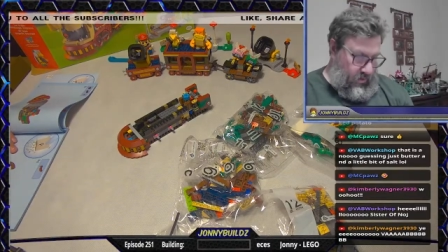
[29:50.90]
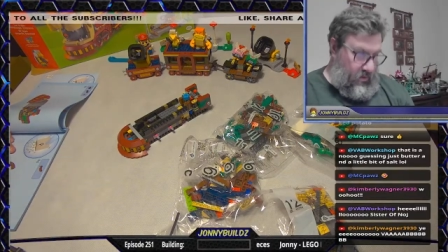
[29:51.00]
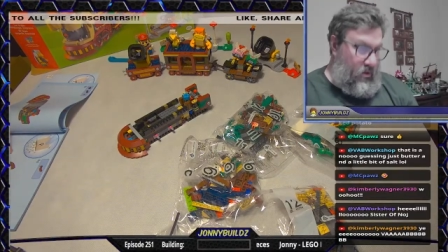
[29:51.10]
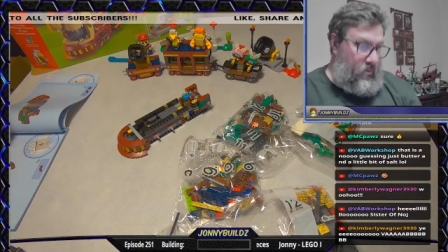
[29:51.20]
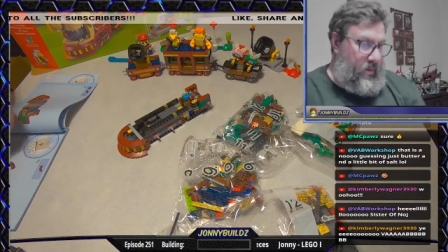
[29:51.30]

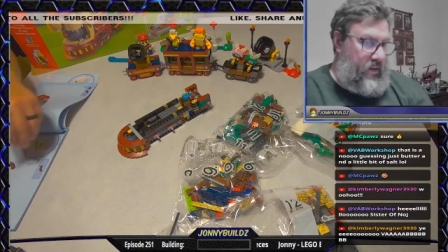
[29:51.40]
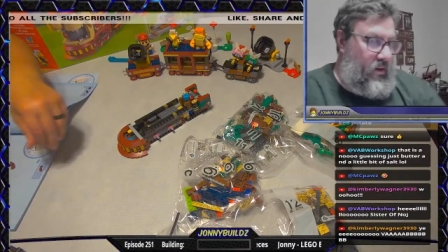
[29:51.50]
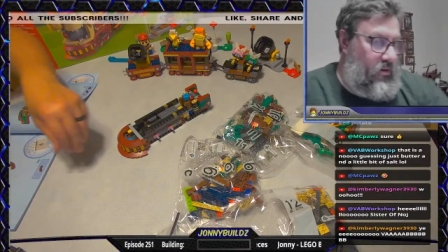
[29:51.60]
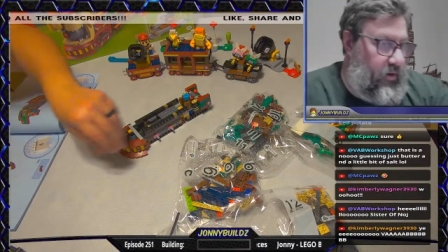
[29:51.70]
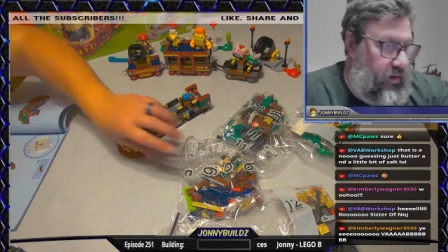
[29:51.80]
oh, bag 9
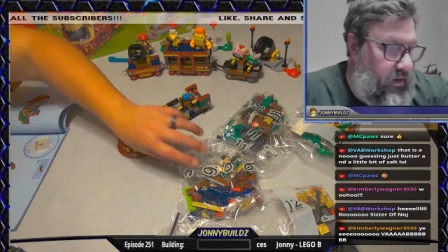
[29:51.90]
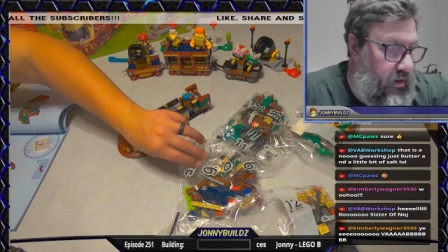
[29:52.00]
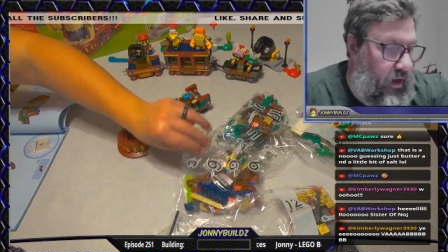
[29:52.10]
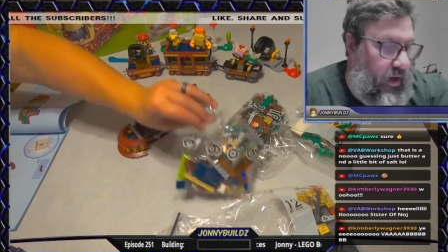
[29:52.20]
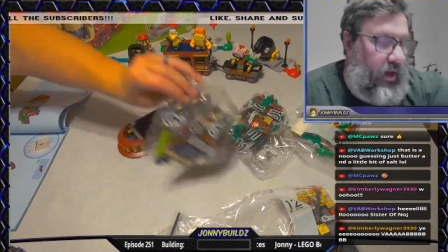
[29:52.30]
already.
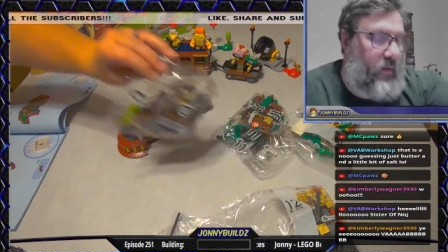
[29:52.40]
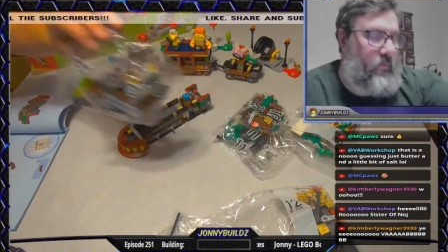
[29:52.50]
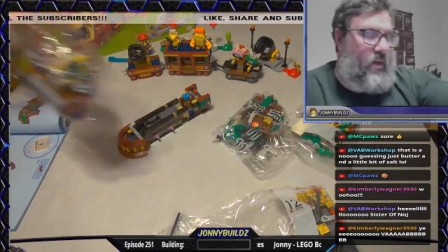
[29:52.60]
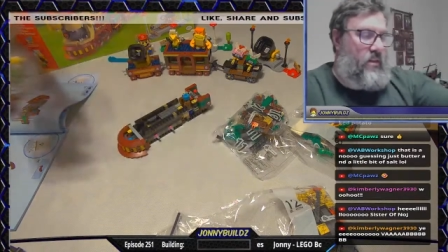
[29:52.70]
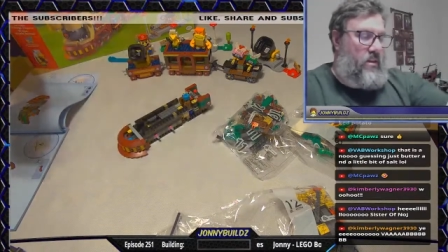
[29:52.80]

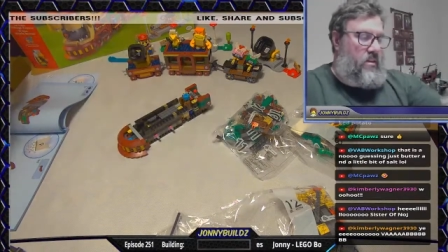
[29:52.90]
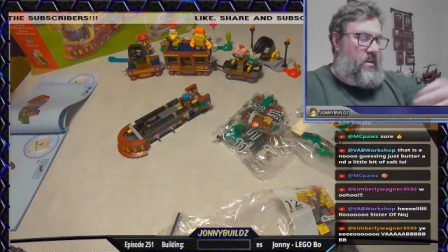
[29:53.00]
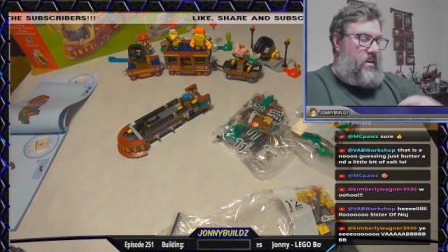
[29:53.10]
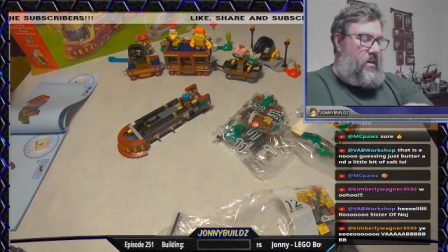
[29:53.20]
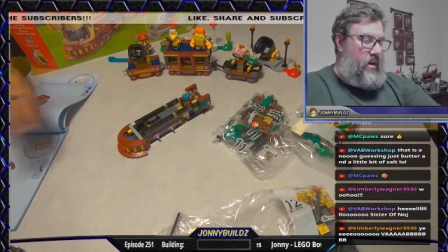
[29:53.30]
And then
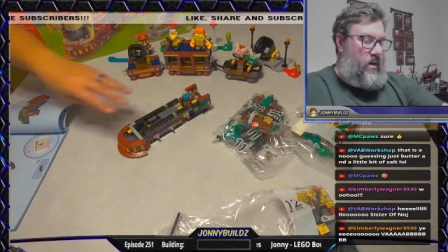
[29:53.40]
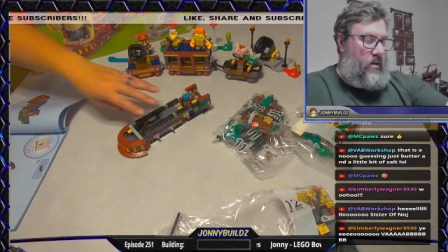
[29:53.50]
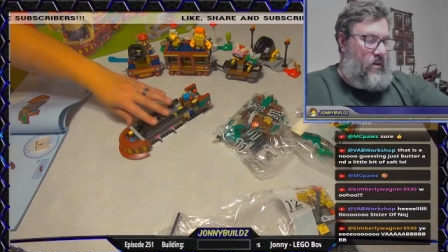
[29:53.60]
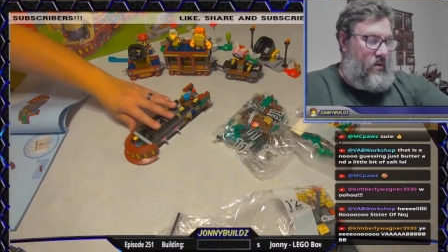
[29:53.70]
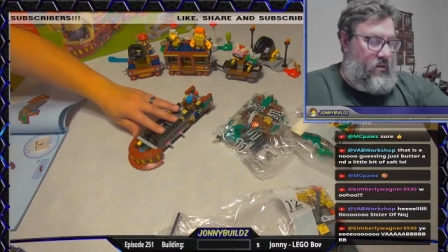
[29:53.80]
the
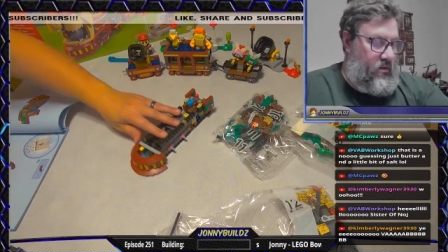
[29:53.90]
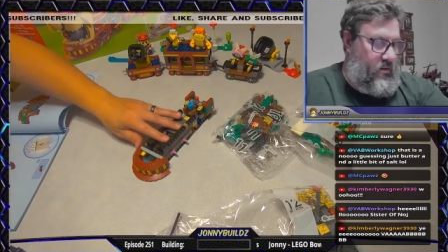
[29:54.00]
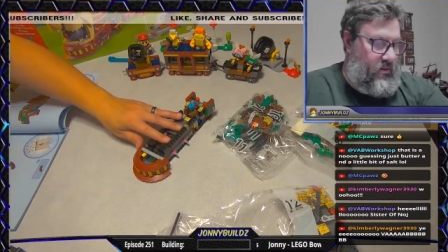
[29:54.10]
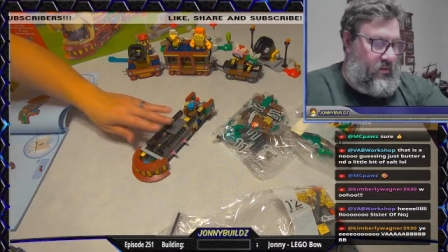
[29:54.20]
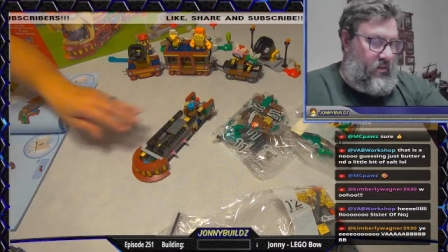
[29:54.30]

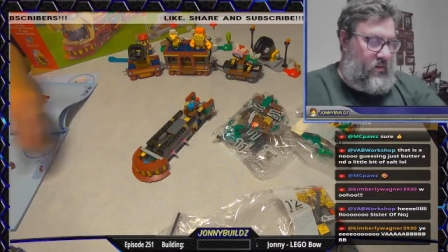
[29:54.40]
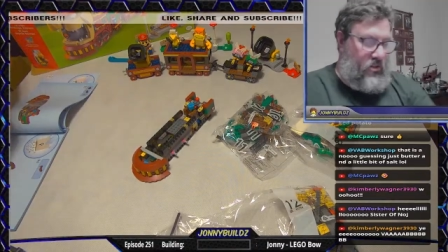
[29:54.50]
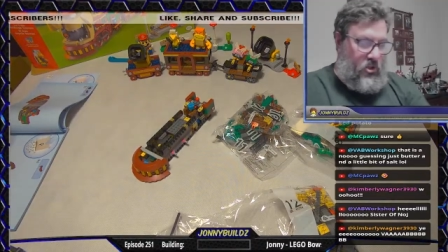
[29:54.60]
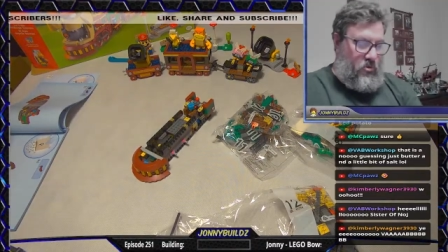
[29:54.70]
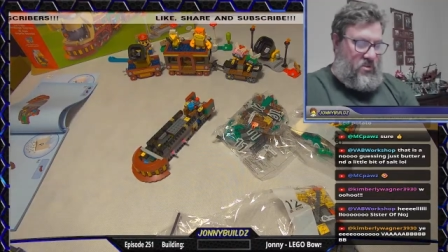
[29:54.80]

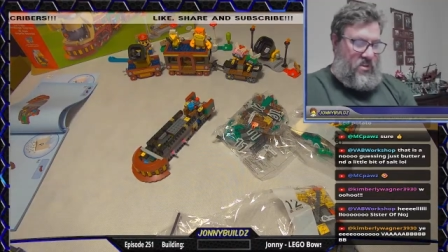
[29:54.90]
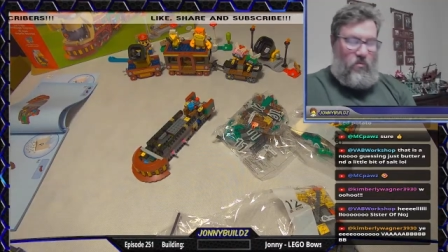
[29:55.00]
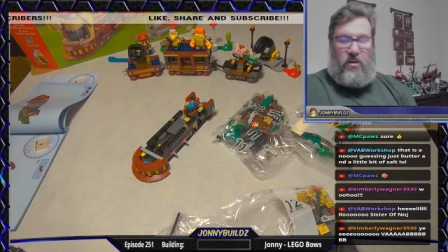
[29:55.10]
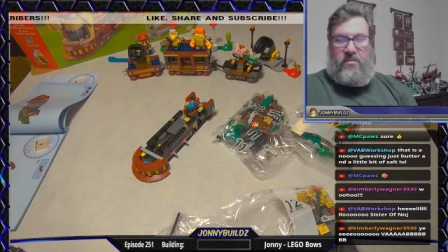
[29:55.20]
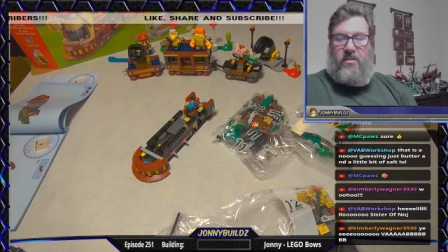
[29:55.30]
cutesy one
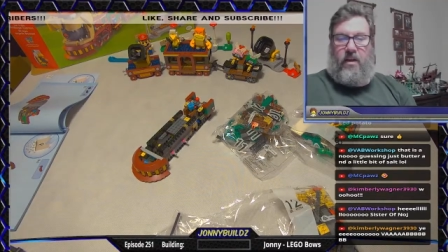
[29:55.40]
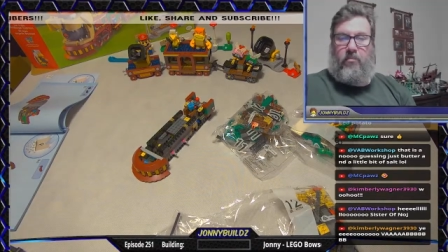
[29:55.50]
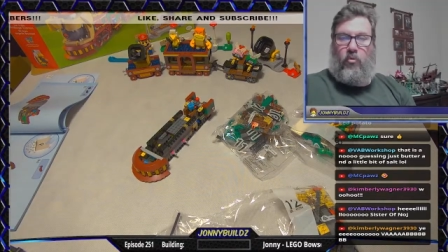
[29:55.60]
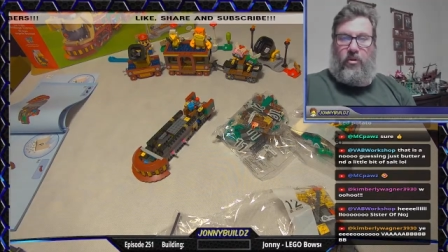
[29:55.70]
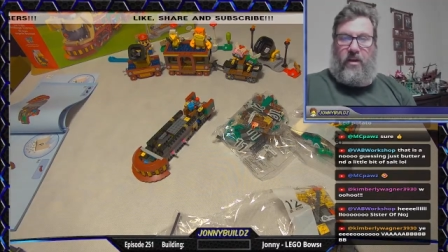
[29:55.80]
is kind of
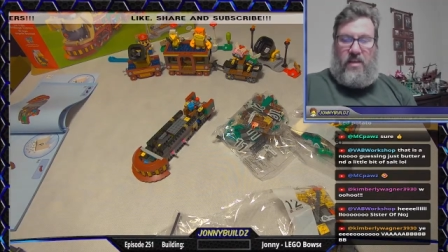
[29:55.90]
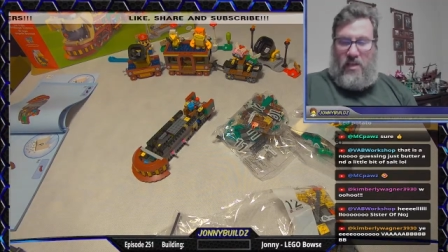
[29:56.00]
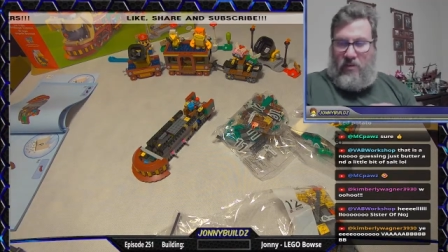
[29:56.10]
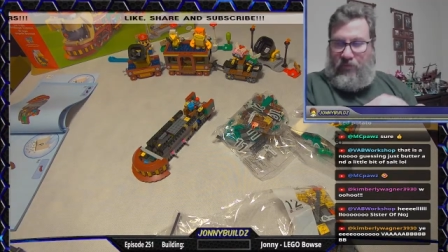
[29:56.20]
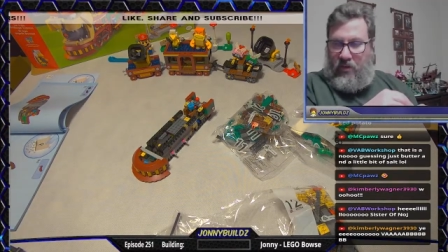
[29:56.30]
more like
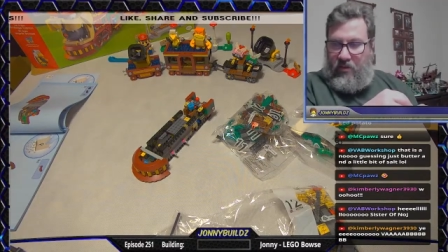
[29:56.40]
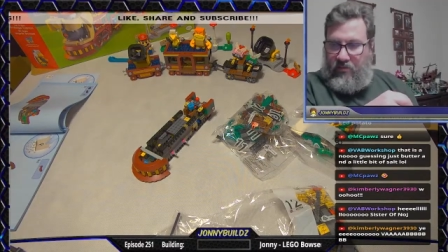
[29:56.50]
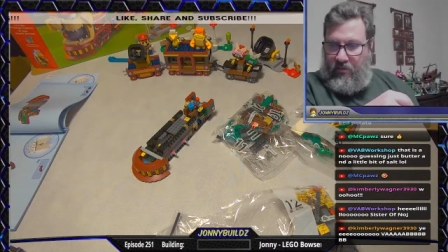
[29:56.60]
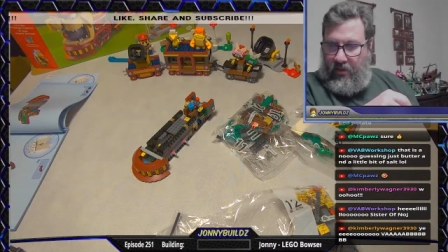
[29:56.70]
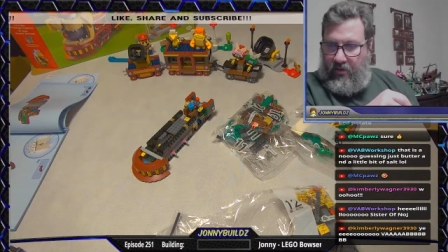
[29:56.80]
Eevee. It's
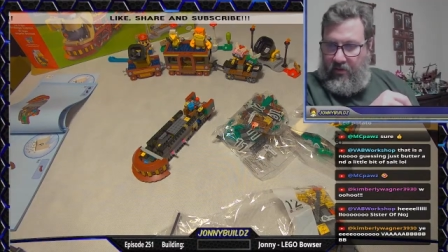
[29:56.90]
like